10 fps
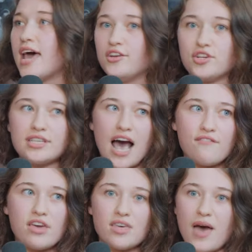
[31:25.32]
And just
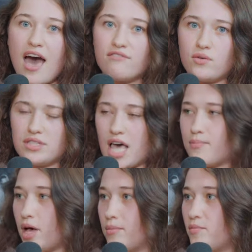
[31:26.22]
having them have those light
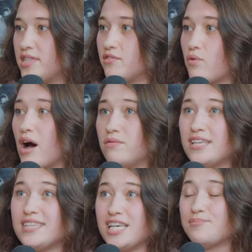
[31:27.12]
bulb moments of, wow,
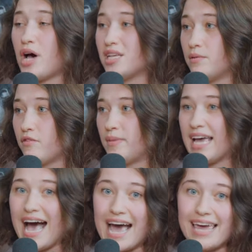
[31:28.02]
this is possible for me.
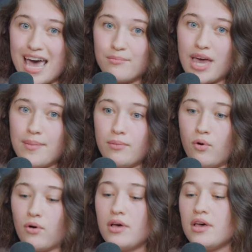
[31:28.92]
I am
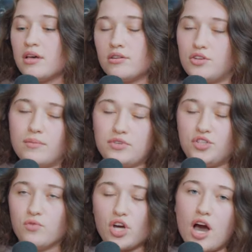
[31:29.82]
capable,
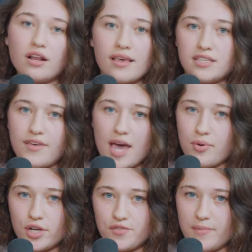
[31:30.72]
regardless of the
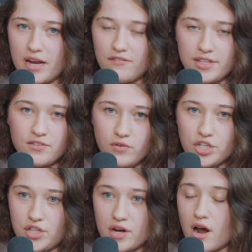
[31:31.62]
hypertrophy benefits, of
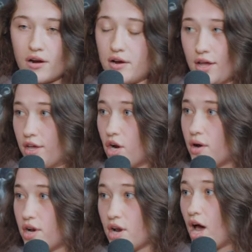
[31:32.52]
which there are, you
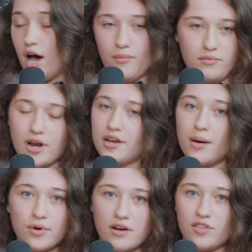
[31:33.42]
know, a
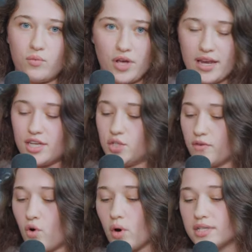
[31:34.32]
number of that we'll get into,
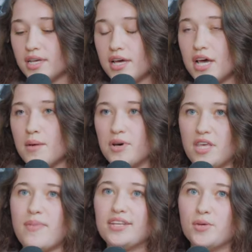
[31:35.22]
of course. But
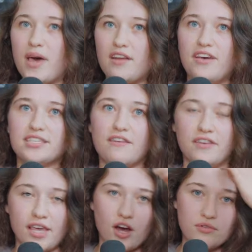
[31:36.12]
the mental benefits, I
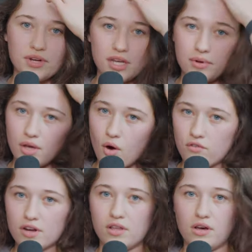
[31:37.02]
feel like, are really, really
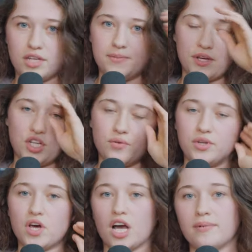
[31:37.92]
overlooked, especially when we
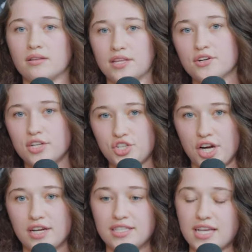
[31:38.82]
talk about
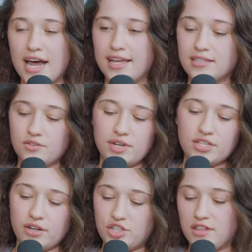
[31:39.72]
literature and science and
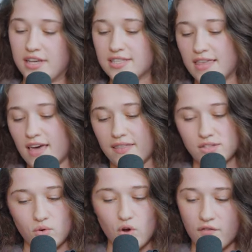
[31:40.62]
research and things like that.
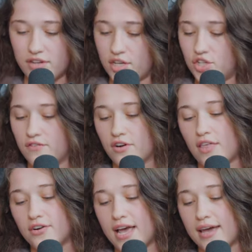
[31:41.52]
That's a whole conversation for
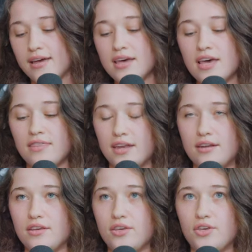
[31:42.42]
another day, that
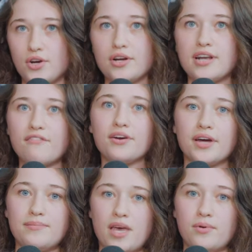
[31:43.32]
you're never
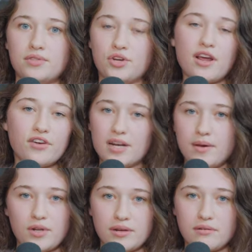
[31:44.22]
going to be able
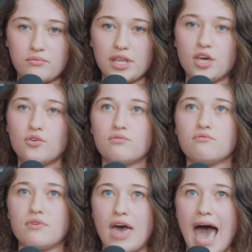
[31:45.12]
to really
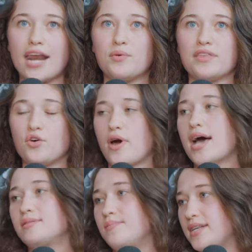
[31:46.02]
adequately
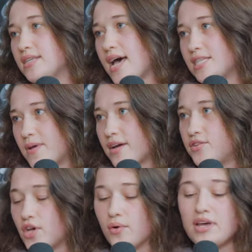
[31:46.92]
grasp the mental aspect.
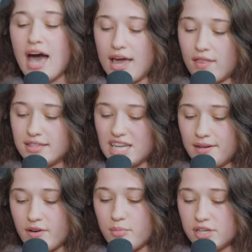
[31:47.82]
So I know that's a little
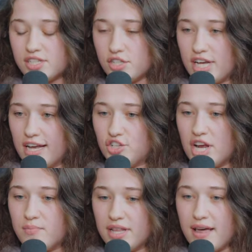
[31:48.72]
bit of a personal
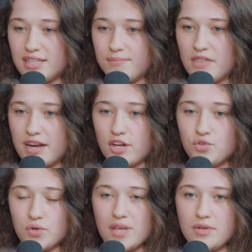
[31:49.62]
tangent, but that's something that I
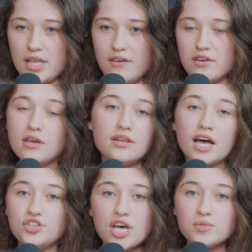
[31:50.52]
truly believe,
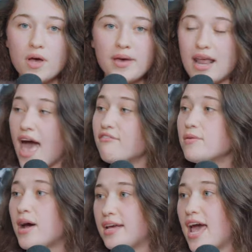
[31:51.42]
not just women,
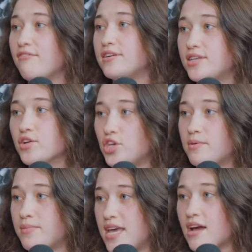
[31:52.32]
everybody, every single
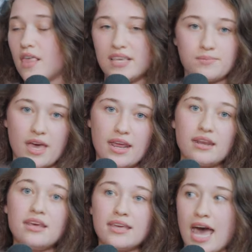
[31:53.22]
human being on this
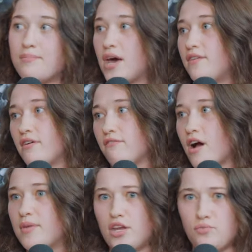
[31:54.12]
planet can benefit
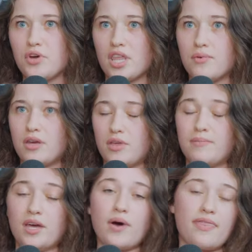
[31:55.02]
from in a really, really, really
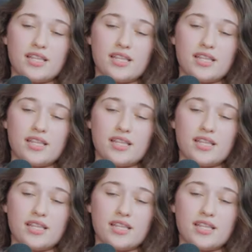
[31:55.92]
big way.